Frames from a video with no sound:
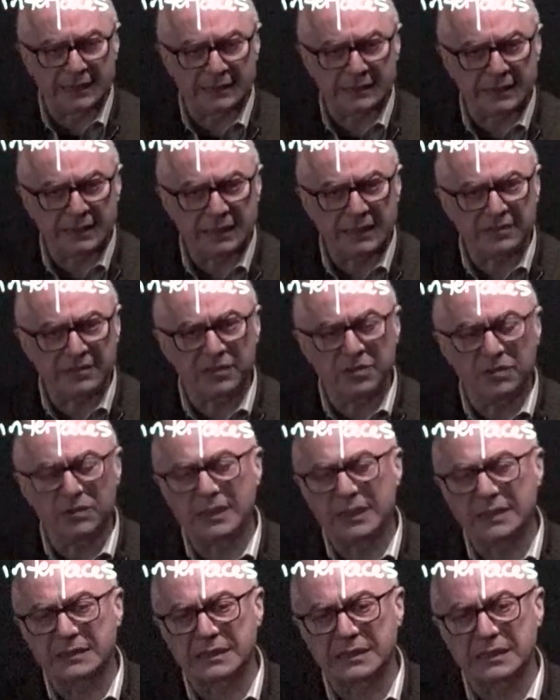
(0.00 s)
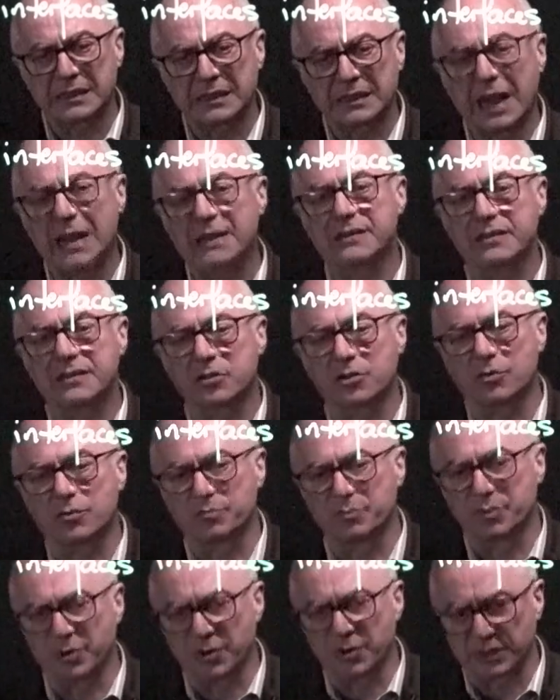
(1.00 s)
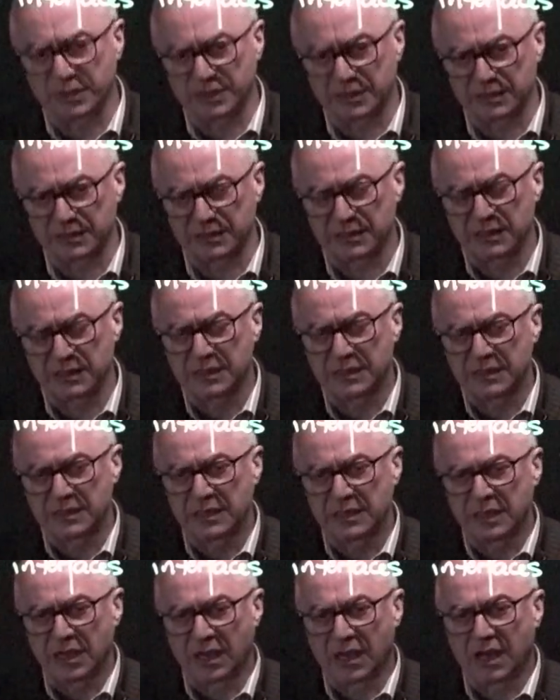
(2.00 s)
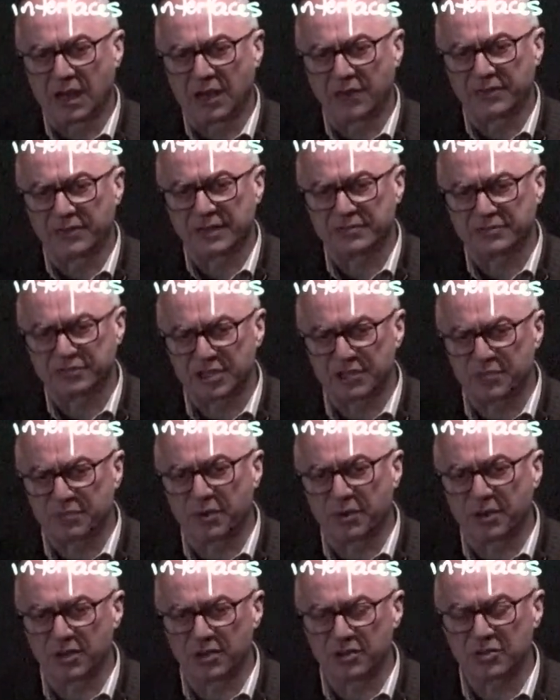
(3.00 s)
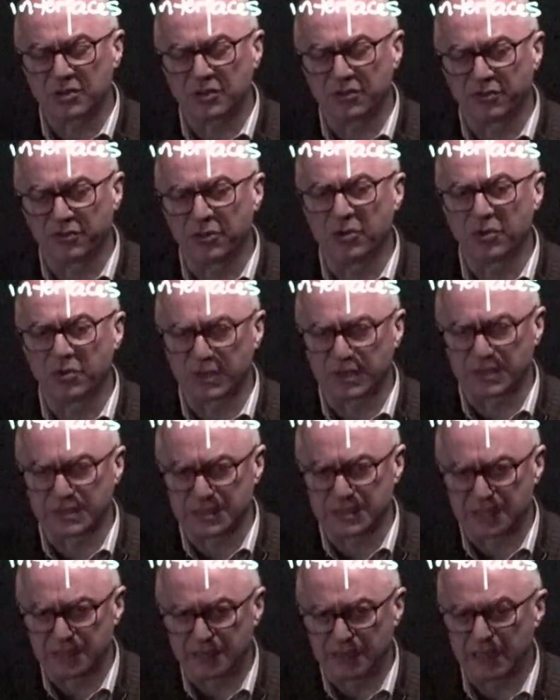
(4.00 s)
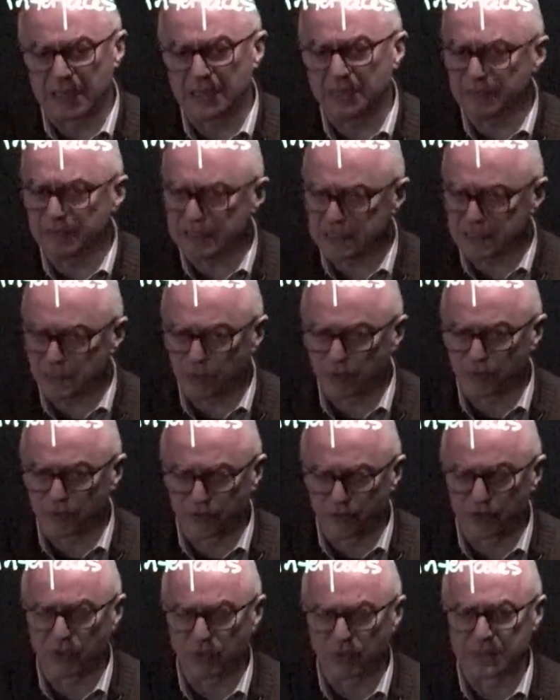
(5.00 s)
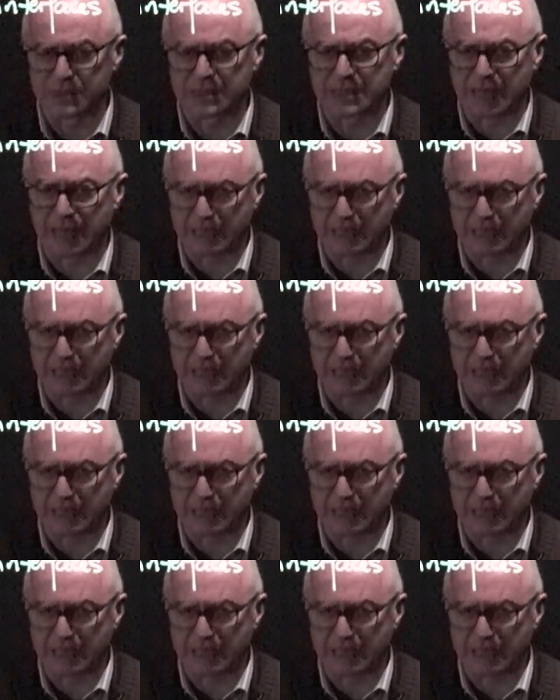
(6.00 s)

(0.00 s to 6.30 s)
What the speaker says: let's look at the other component of the response of fluids, immiscible fluids at